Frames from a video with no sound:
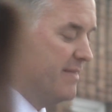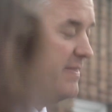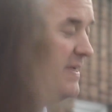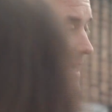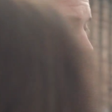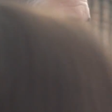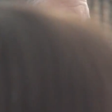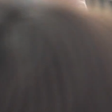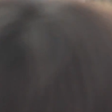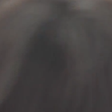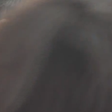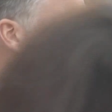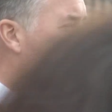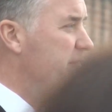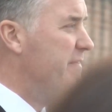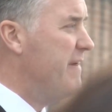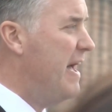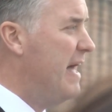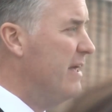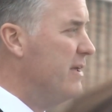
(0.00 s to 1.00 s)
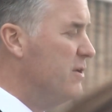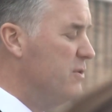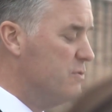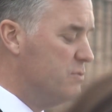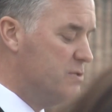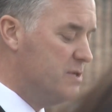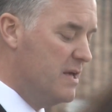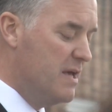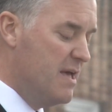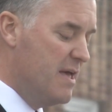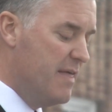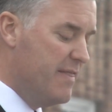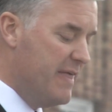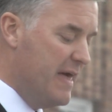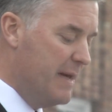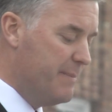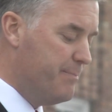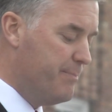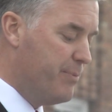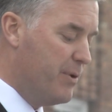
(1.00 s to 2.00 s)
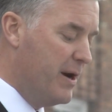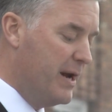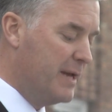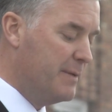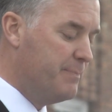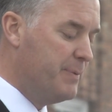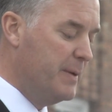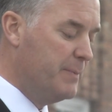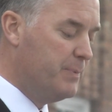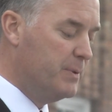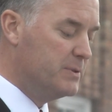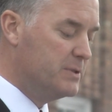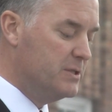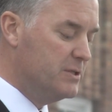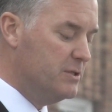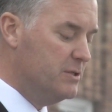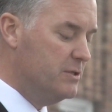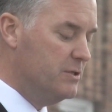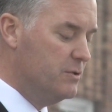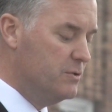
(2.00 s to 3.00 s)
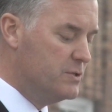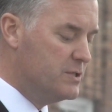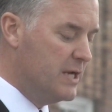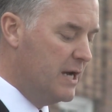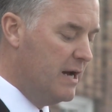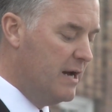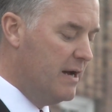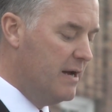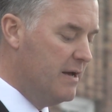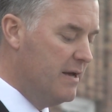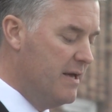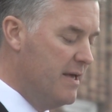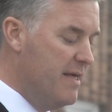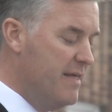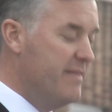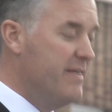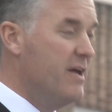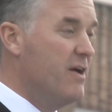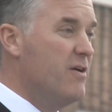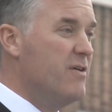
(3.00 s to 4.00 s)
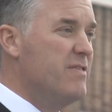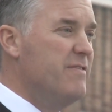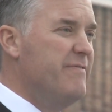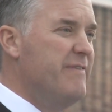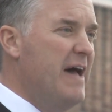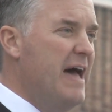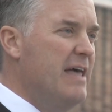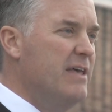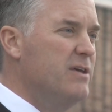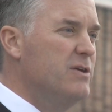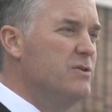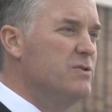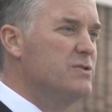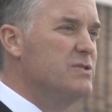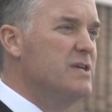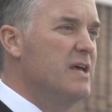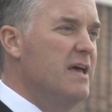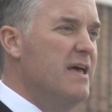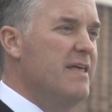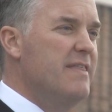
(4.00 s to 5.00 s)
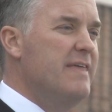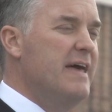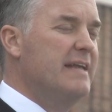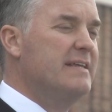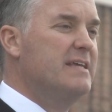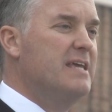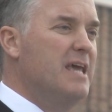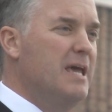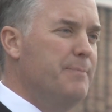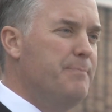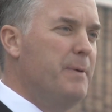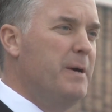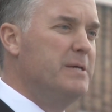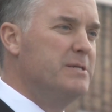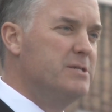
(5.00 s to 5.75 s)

These are the values that bring people to Utah. They are the values that keep